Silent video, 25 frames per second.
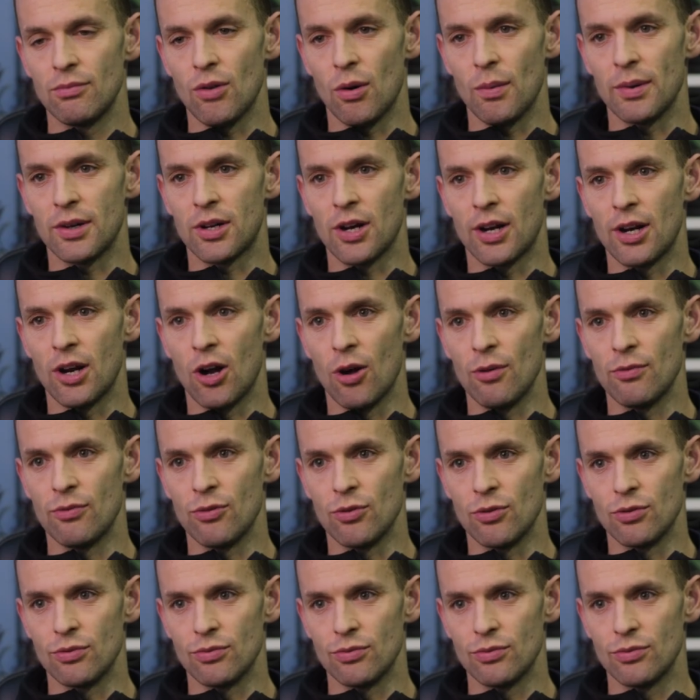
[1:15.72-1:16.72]
of hoped
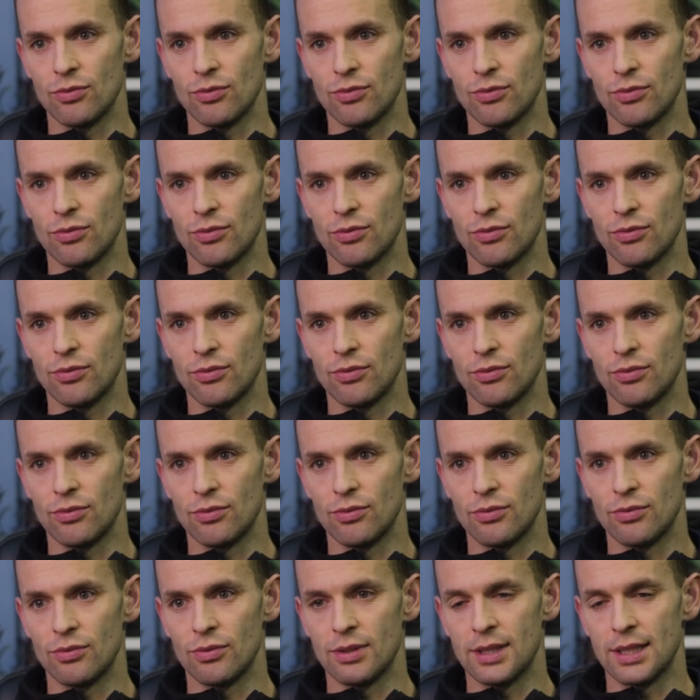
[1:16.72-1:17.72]
for.
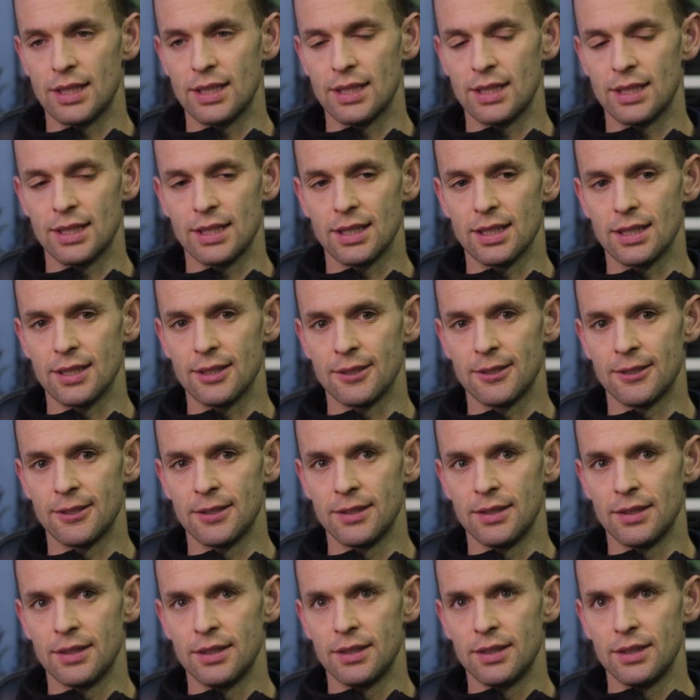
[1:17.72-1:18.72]

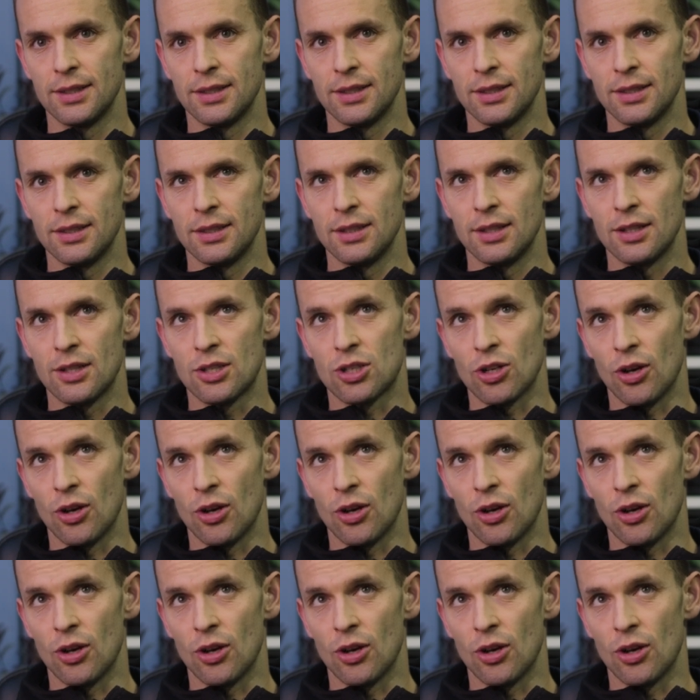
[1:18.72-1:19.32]
And